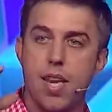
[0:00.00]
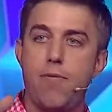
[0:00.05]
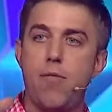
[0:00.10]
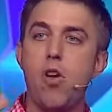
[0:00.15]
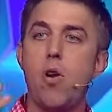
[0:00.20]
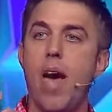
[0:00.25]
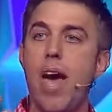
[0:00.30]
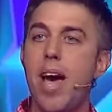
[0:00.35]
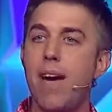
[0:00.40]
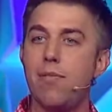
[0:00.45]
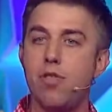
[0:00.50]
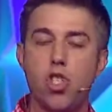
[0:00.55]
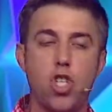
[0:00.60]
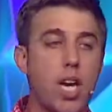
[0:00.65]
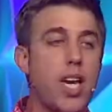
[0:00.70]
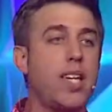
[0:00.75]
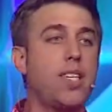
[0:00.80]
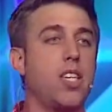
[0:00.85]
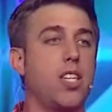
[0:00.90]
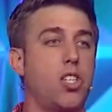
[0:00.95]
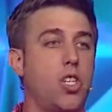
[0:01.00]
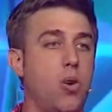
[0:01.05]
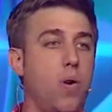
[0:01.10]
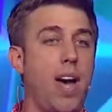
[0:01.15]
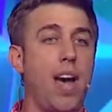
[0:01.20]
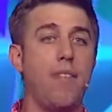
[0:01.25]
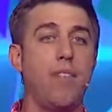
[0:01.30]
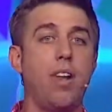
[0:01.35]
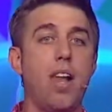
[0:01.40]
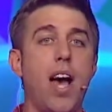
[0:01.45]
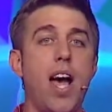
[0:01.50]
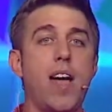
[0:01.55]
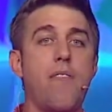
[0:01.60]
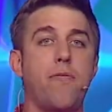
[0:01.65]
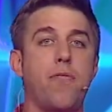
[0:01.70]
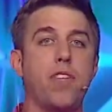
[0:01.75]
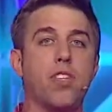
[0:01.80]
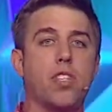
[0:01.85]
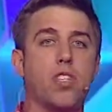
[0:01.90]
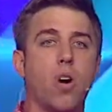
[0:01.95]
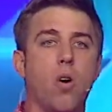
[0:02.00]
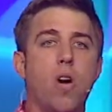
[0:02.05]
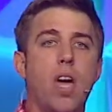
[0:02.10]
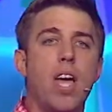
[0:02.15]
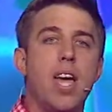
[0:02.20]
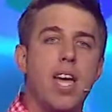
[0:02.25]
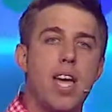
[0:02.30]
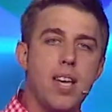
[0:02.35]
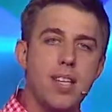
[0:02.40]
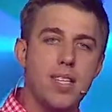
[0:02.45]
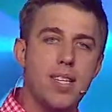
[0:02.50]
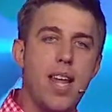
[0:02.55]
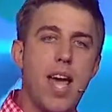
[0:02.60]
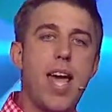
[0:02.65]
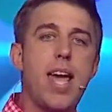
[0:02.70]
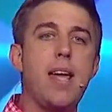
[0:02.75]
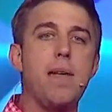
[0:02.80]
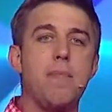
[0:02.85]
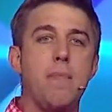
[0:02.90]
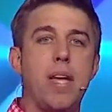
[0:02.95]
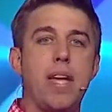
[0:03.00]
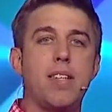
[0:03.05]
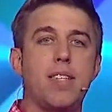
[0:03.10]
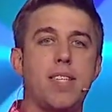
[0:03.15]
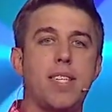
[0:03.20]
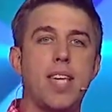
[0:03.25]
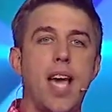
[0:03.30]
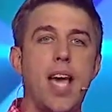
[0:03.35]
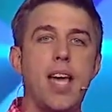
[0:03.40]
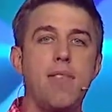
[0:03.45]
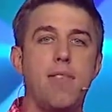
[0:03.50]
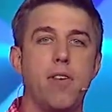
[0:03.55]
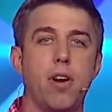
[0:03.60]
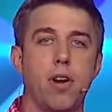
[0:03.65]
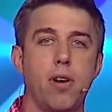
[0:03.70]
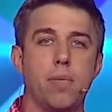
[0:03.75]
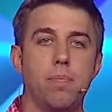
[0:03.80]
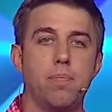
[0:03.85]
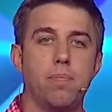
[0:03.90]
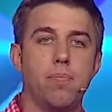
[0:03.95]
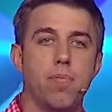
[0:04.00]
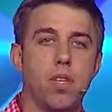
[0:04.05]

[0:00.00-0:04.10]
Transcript: If you have Jesus, you have life. And so his name means Savior.